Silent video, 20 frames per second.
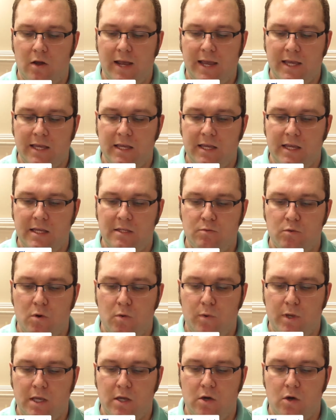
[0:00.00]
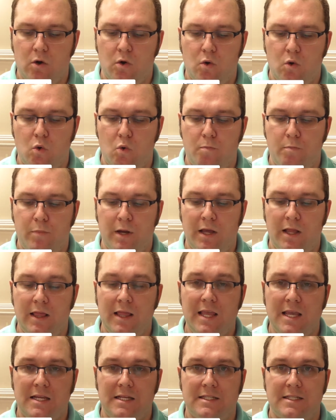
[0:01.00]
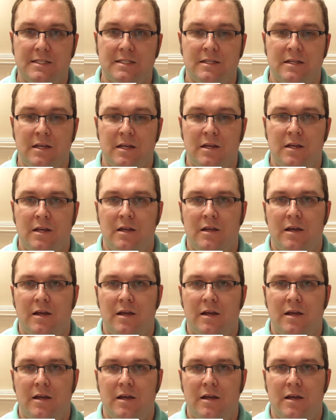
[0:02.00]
like is what we call police.